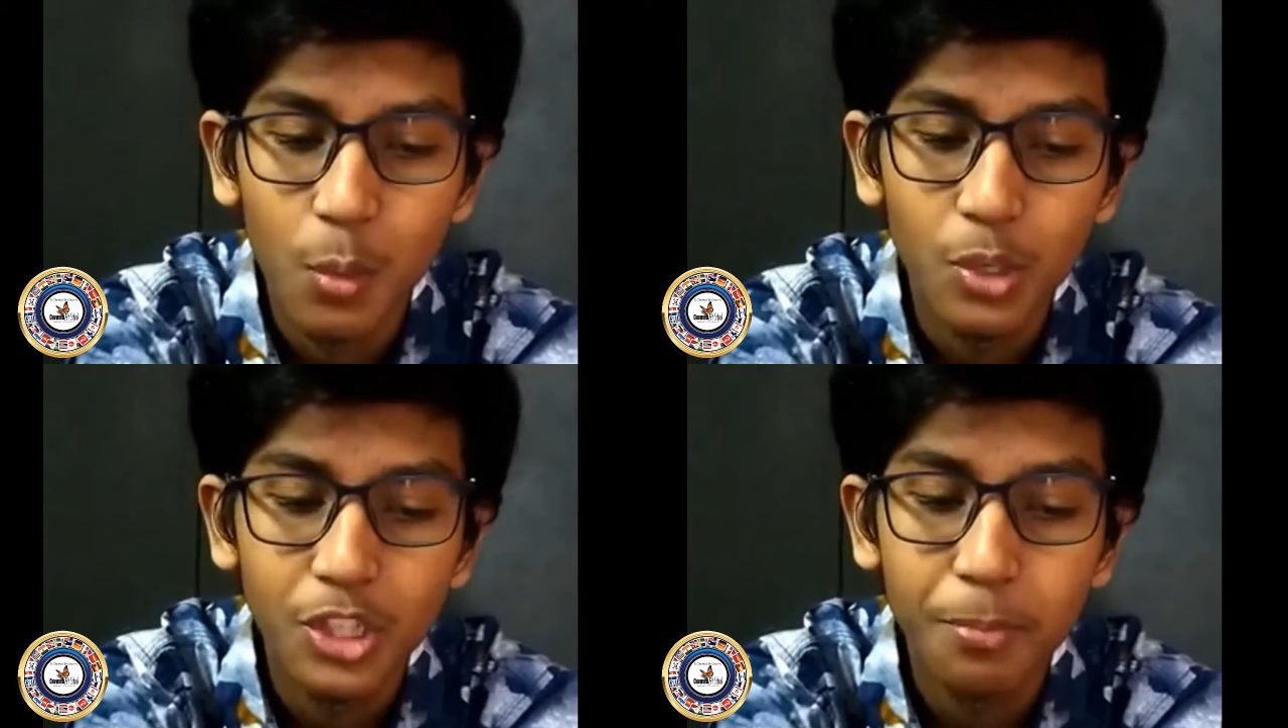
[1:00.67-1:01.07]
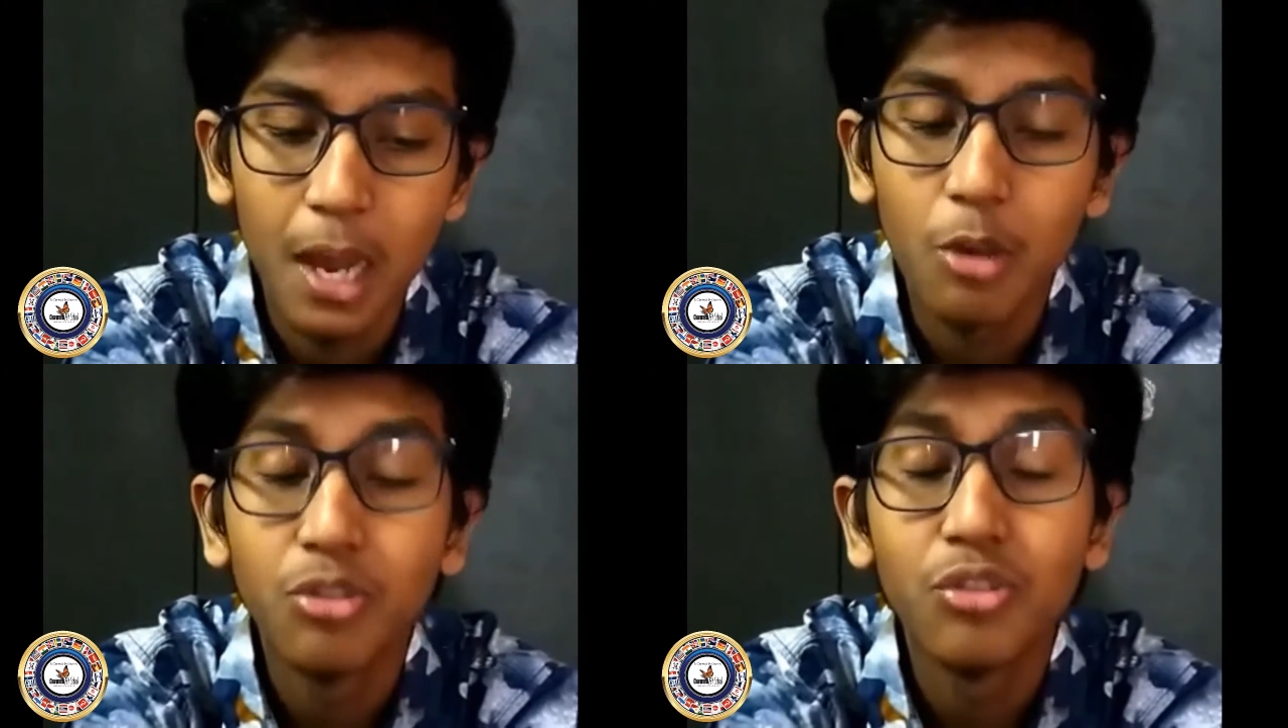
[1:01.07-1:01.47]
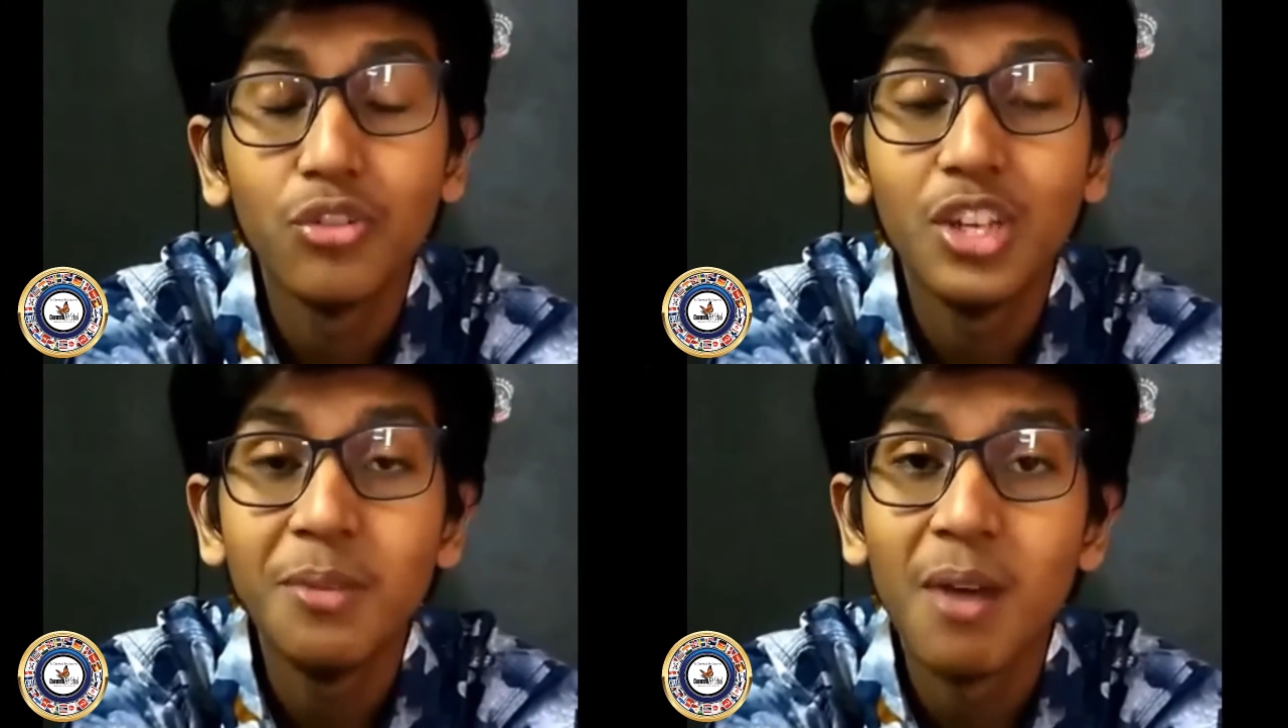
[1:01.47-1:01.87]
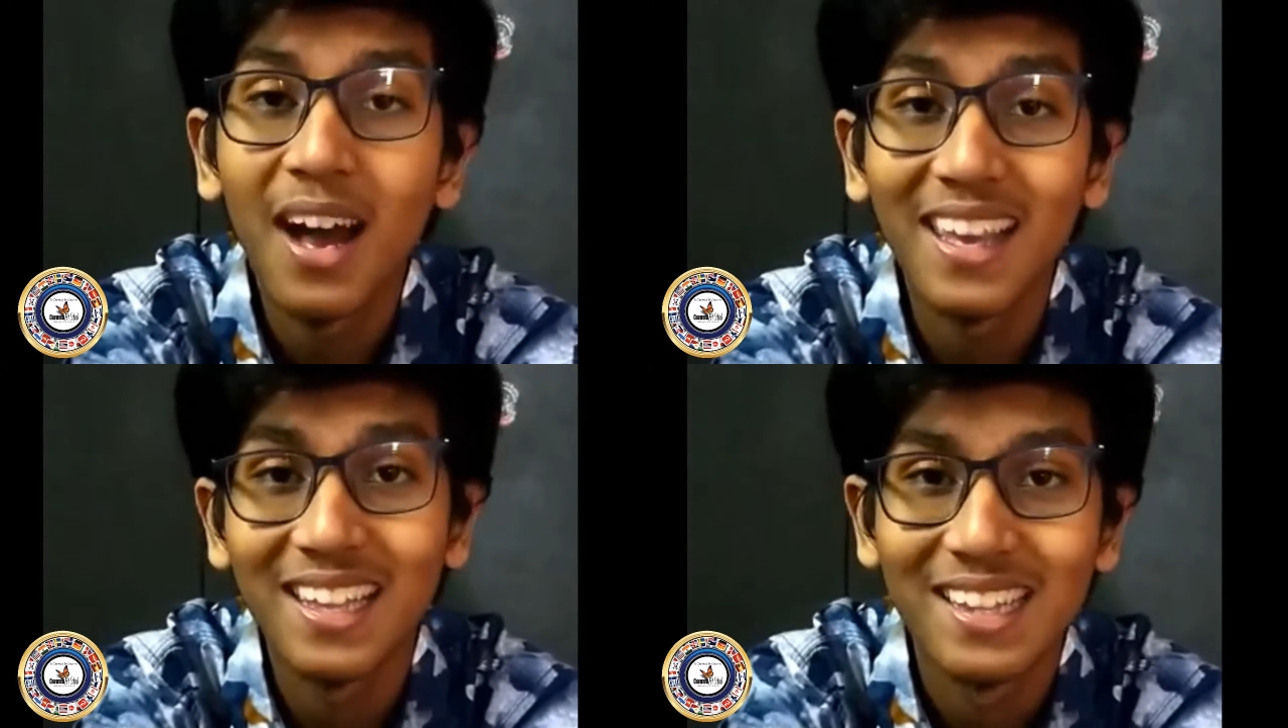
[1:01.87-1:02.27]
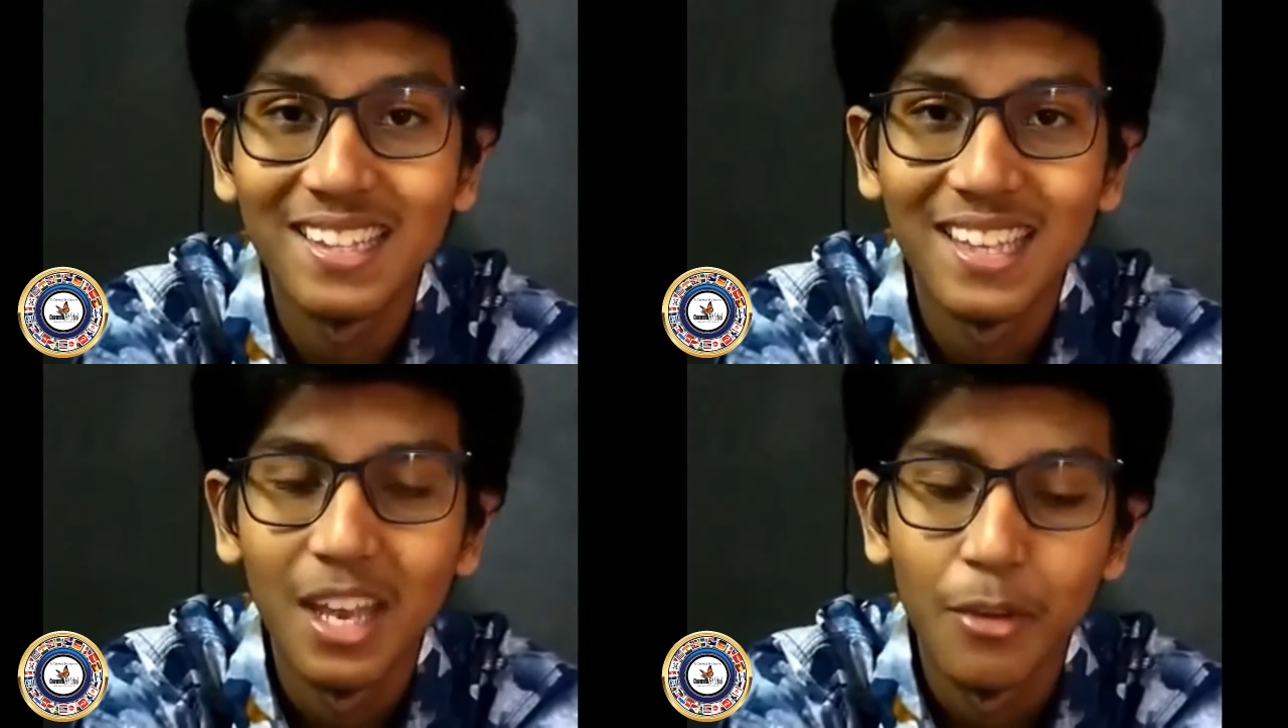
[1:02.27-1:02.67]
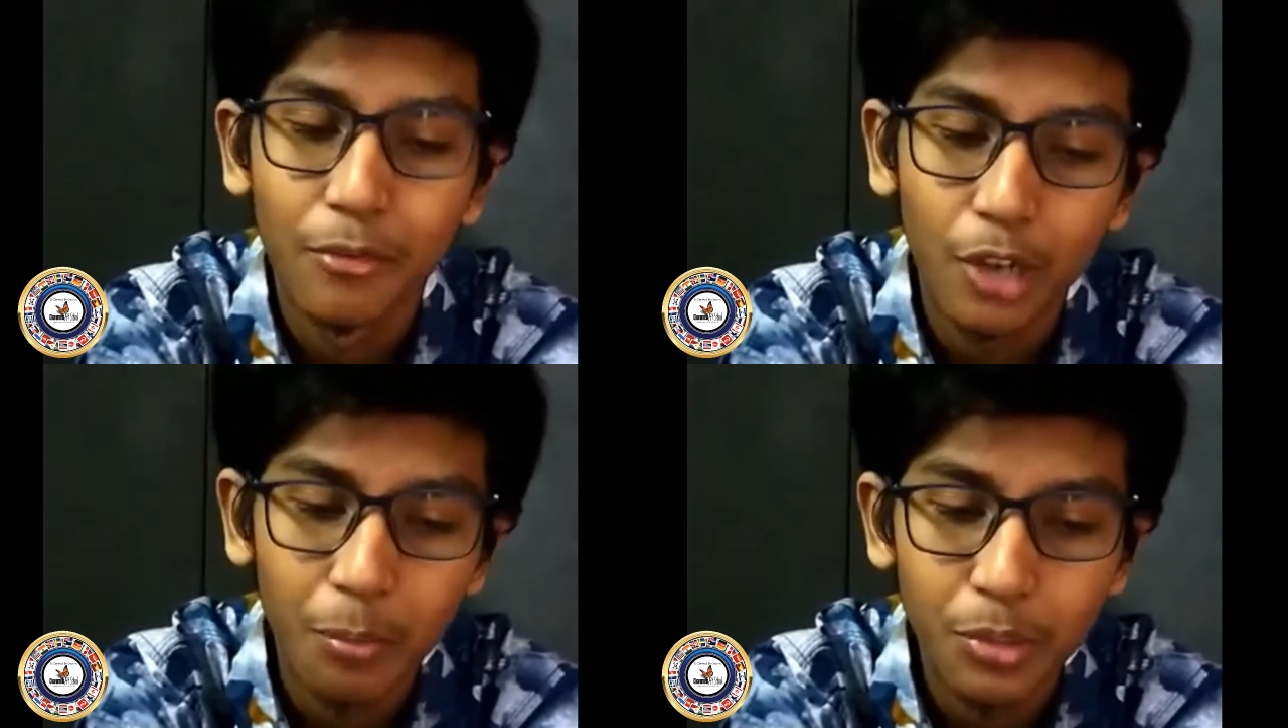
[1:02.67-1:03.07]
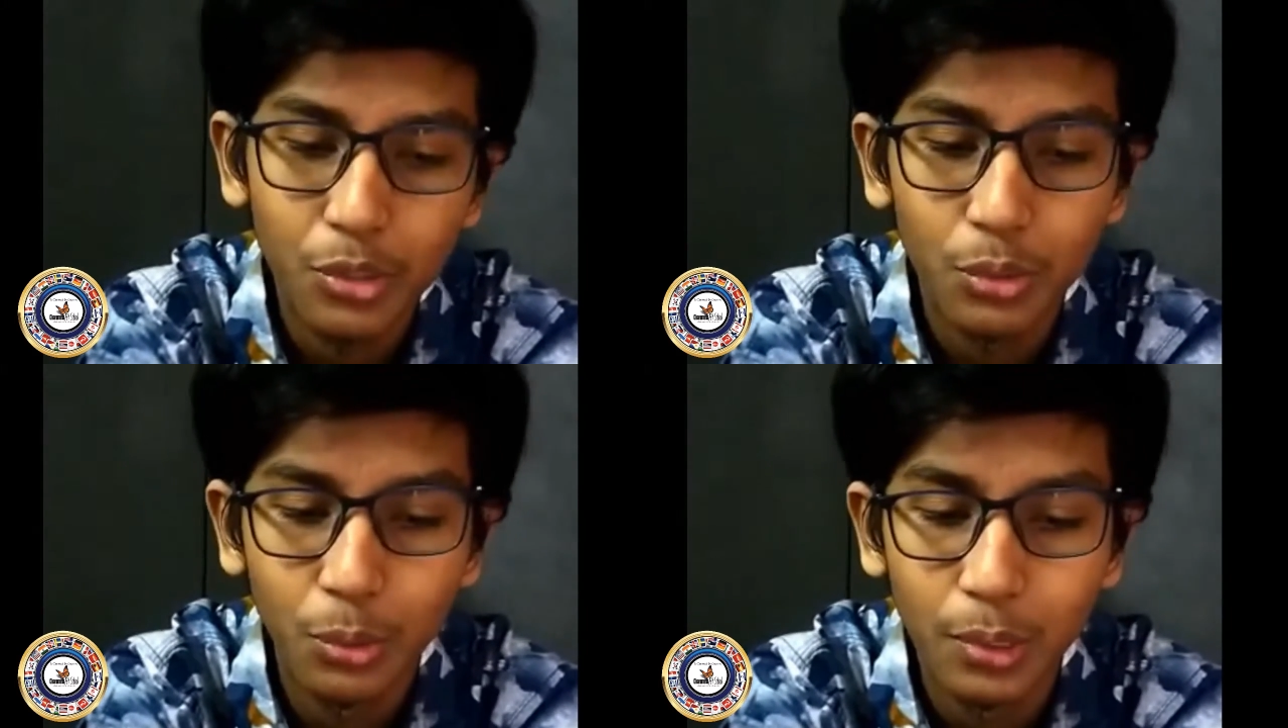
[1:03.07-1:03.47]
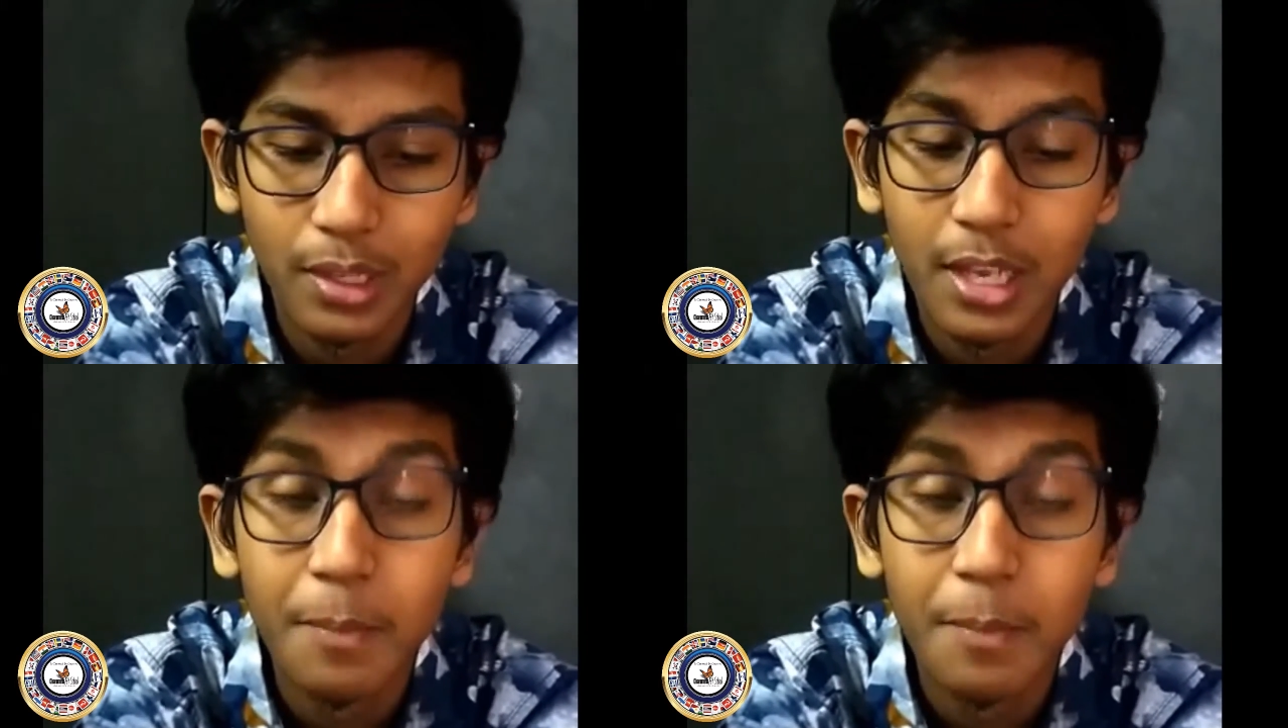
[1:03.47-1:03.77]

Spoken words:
was about 3 miles from the school.